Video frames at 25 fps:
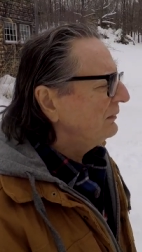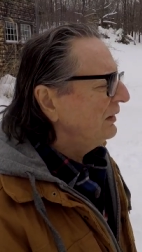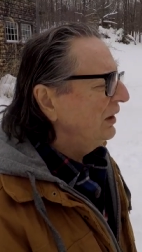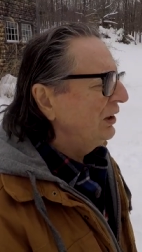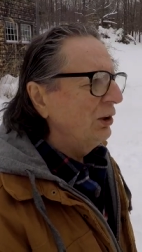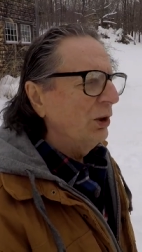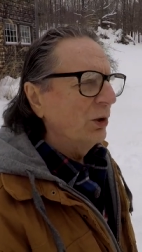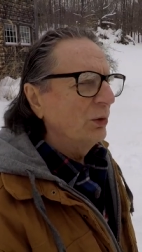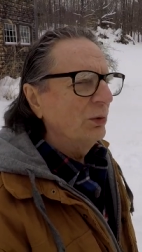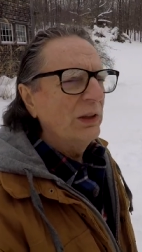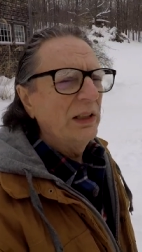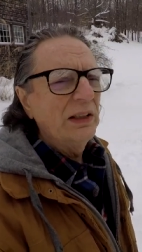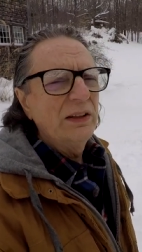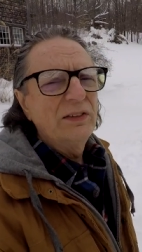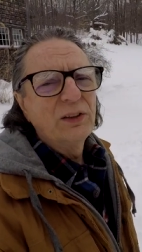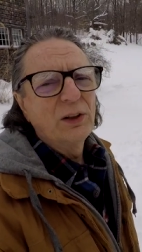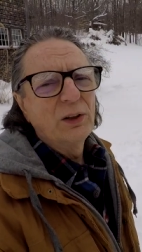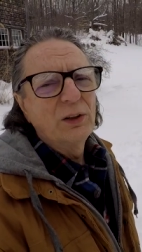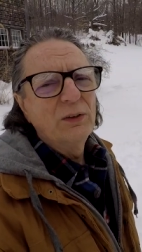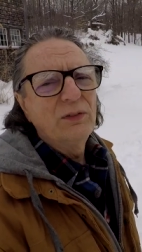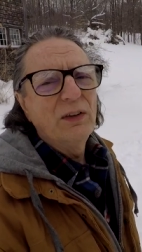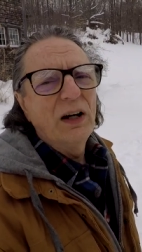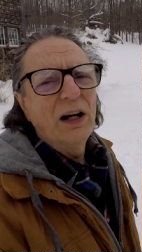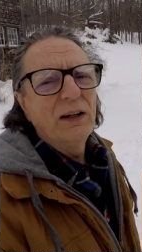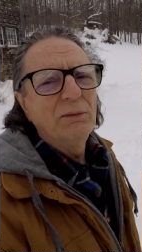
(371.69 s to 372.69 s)
You don't need
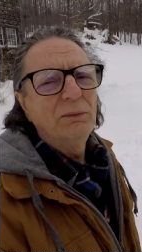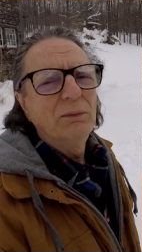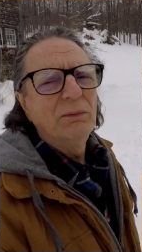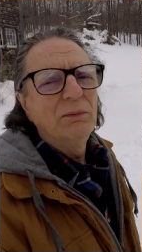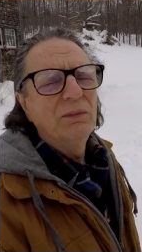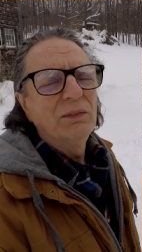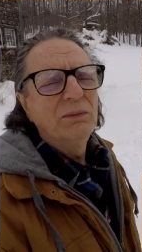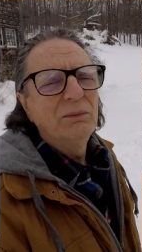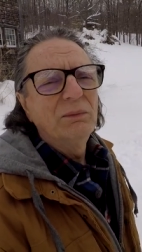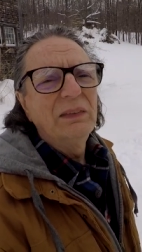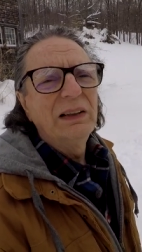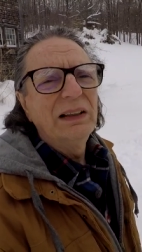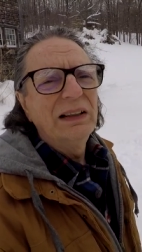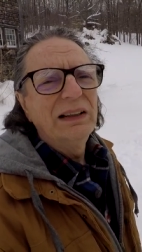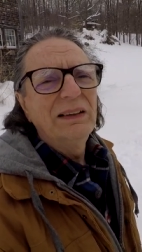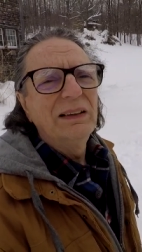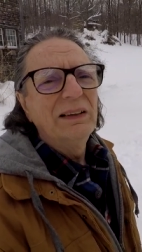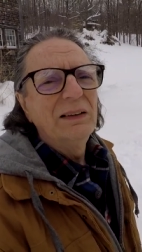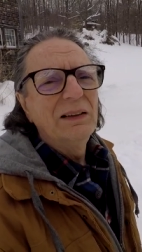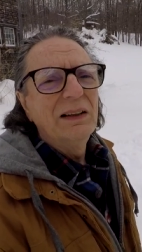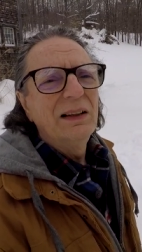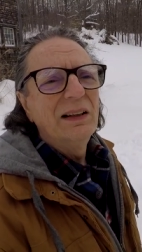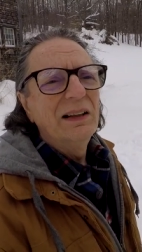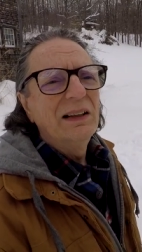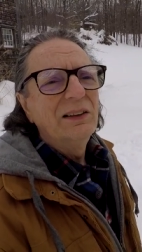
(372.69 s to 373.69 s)
35
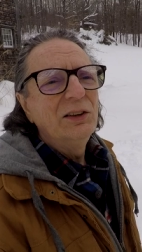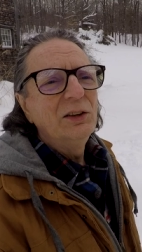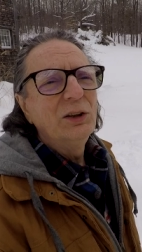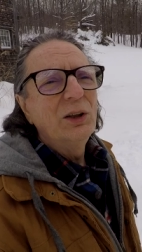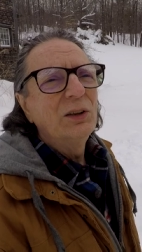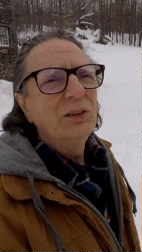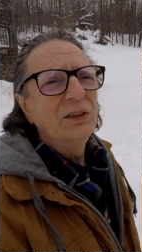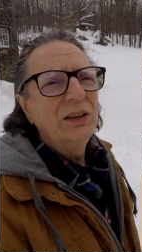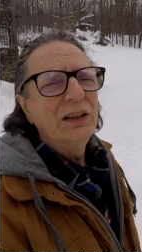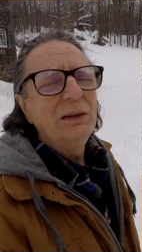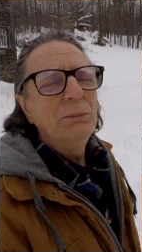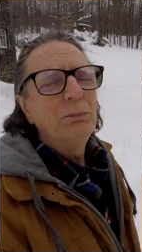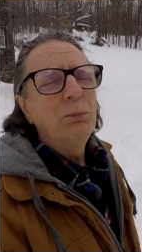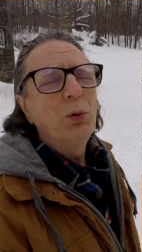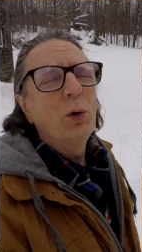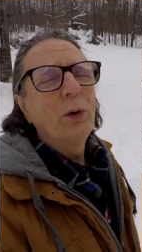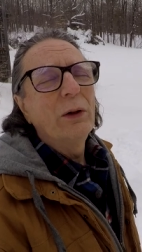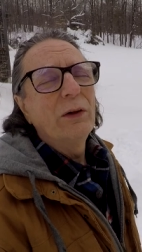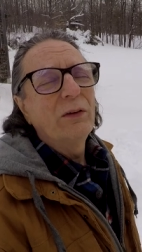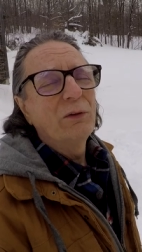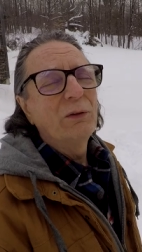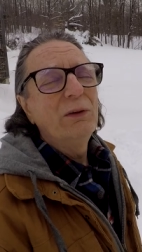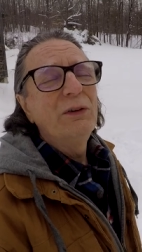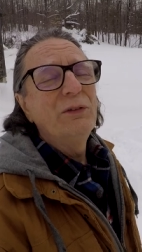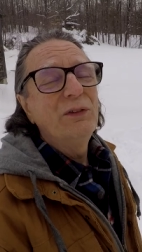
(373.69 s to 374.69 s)
you don't need
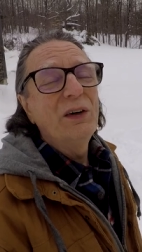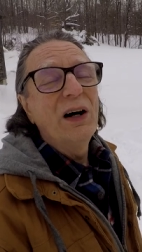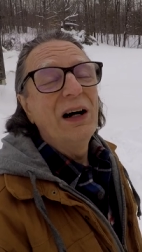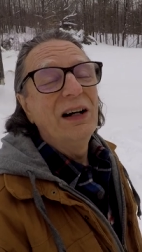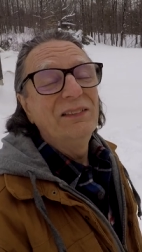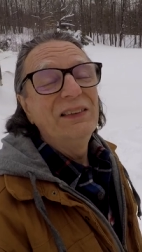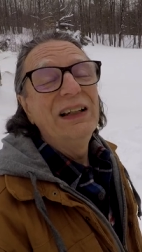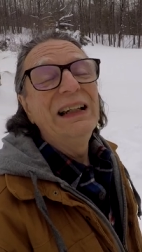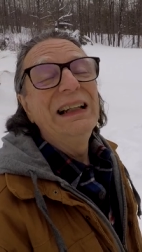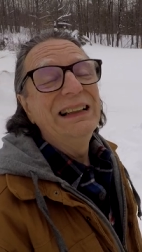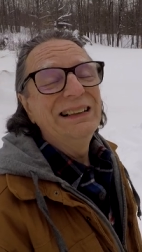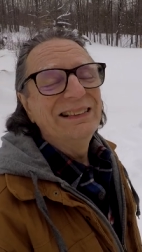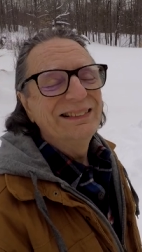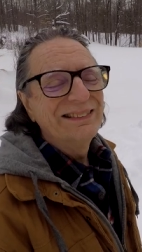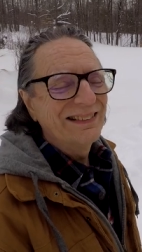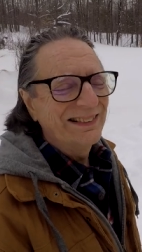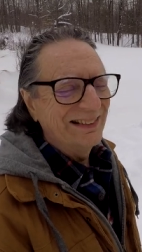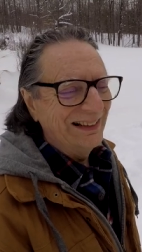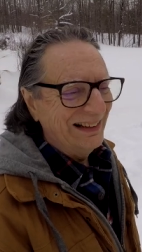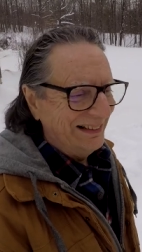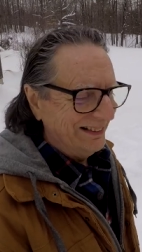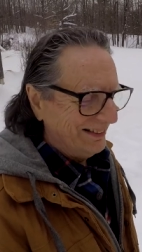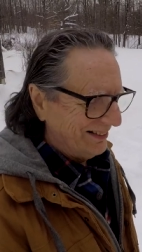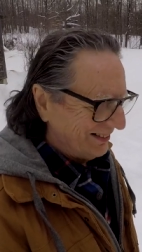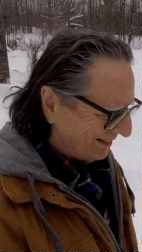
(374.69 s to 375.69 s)
0.358
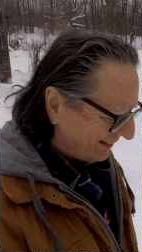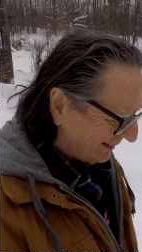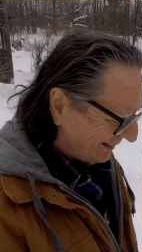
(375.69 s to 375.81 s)
cents.